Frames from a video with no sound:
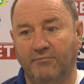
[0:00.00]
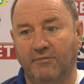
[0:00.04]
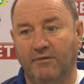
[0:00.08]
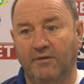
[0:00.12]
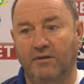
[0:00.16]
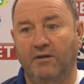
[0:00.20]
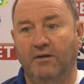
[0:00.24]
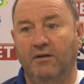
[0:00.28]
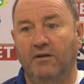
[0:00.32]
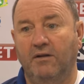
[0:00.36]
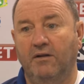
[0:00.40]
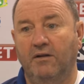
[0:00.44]

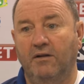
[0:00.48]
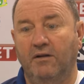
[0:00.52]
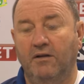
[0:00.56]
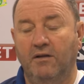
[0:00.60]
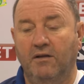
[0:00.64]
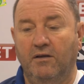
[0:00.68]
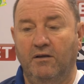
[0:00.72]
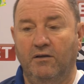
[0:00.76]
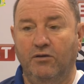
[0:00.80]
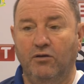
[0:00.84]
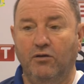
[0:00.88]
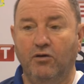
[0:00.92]
Yeah,
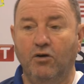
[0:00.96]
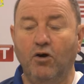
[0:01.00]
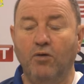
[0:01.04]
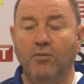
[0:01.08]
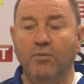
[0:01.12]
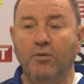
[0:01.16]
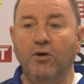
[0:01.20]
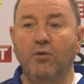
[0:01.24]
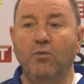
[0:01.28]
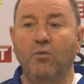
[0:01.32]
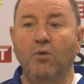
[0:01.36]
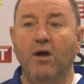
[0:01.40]
you've got
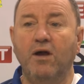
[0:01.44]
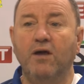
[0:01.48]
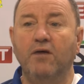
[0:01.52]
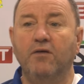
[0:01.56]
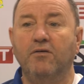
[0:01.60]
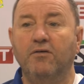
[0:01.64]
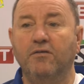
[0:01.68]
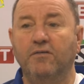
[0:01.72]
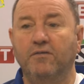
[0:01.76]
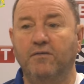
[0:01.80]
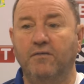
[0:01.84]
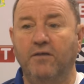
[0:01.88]
to be
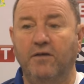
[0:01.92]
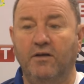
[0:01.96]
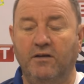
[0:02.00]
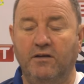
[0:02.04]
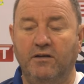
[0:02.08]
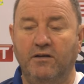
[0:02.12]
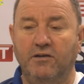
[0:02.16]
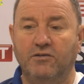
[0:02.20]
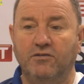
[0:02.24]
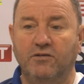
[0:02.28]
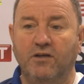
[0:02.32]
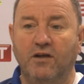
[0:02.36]
aware of
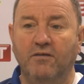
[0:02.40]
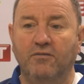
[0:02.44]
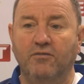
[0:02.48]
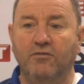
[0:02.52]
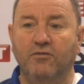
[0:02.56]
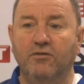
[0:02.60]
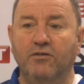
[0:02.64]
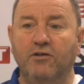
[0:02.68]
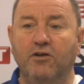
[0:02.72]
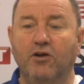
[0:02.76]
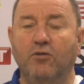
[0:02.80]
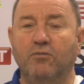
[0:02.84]
at this
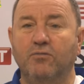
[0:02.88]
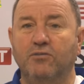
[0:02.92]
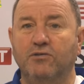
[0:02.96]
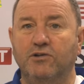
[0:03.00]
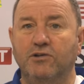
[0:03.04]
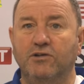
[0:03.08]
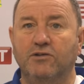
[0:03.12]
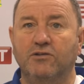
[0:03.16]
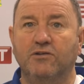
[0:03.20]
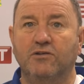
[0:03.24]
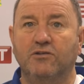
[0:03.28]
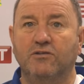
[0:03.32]
level the
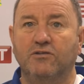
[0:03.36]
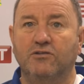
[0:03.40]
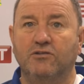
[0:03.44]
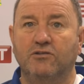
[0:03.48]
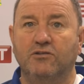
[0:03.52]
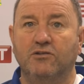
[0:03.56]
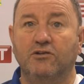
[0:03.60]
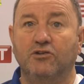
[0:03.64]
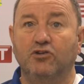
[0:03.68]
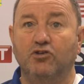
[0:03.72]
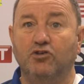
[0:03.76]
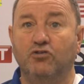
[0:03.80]

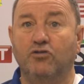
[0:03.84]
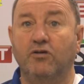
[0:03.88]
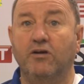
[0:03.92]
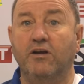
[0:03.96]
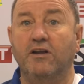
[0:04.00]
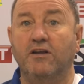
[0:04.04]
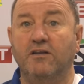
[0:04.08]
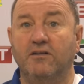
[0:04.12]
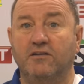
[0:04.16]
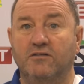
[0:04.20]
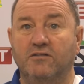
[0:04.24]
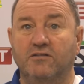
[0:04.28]
opposition's
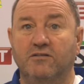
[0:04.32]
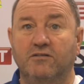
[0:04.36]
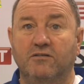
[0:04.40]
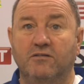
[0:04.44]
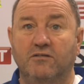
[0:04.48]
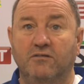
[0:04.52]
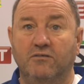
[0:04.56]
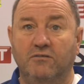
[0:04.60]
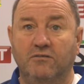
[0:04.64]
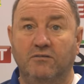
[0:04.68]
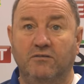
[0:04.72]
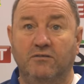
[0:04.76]
strengths.
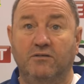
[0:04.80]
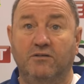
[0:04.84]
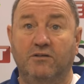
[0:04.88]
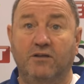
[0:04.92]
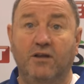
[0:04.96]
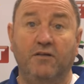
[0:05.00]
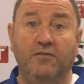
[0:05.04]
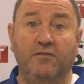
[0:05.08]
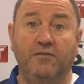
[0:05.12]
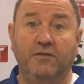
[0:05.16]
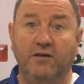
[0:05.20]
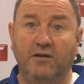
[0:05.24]
Yeah,
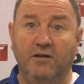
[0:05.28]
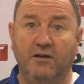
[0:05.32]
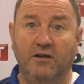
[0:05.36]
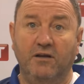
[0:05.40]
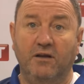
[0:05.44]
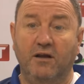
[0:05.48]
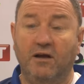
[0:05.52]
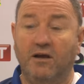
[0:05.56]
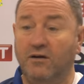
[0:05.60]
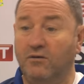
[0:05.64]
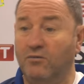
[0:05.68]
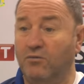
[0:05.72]

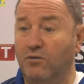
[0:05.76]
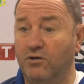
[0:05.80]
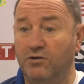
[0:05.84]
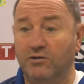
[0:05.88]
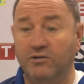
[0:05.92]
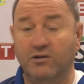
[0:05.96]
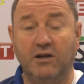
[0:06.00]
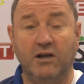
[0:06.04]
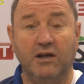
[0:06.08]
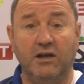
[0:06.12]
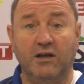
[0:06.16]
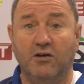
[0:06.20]
definitely.
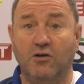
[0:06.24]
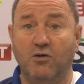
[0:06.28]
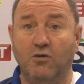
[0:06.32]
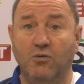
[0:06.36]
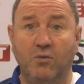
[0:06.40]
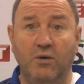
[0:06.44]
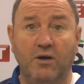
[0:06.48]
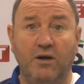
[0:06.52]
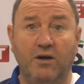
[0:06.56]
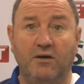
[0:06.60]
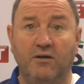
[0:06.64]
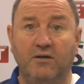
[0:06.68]
Otherwise, you get
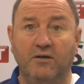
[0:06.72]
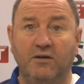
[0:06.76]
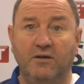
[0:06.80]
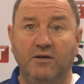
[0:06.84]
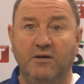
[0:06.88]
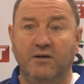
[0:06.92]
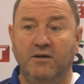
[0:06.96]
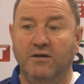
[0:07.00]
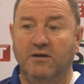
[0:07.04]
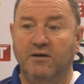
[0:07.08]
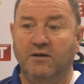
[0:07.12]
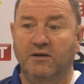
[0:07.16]
caught out.
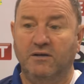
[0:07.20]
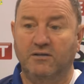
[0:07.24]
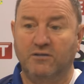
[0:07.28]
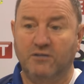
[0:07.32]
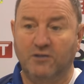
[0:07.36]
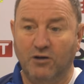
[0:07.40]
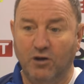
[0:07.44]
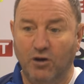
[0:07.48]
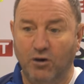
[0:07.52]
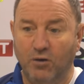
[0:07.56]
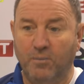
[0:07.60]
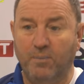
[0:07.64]

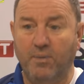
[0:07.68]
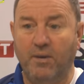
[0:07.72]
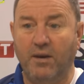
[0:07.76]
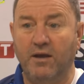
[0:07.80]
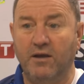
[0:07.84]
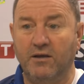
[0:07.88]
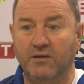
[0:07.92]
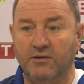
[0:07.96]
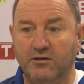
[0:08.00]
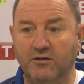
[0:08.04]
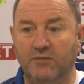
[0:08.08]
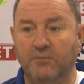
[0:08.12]
There's a lot of
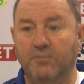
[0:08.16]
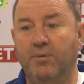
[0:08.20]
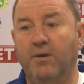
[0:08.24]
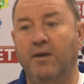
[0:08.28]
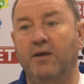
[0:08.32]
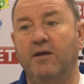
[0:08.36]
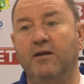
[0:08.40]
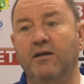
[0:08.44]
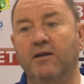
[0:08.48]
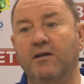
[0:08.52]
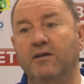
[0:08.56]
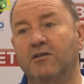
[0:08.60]
players that have
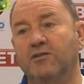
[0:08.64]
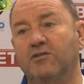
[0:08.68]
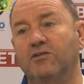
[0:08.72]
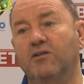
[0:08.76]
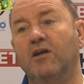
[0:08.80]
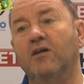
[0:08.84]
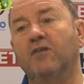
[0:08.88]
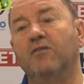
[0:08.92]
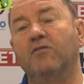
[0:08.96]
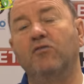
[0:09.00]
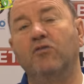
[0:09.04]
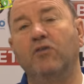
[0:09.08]
played at
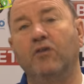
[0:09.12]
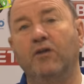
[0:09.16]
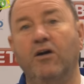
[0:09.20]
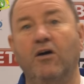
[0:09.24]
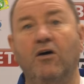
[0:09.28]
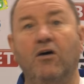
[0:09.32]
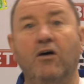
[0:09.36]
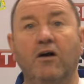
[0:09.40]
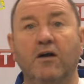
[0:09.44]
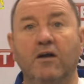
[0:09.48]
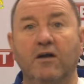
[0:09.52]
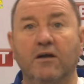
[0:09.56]
this level
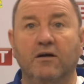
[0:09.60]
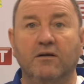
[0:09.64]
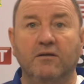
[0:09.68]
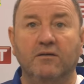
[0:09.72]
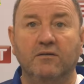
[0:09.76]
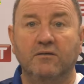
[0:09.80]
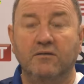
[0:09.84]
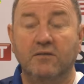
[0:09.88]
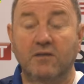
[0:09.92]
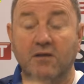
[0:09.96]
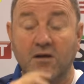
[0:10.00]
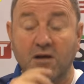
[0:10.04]
and higher
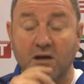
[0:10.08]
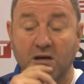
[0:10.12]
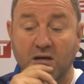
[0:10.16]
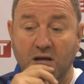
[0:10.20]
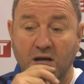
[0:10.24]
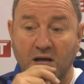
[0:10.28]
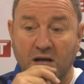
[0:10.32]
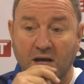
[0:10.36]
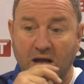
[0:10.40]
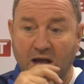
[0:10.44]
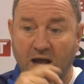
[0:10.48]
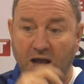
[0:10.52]

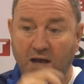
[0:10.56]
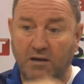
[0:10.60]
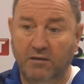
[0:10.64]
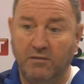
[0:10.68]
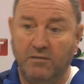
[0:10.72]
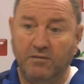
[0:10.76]
uh,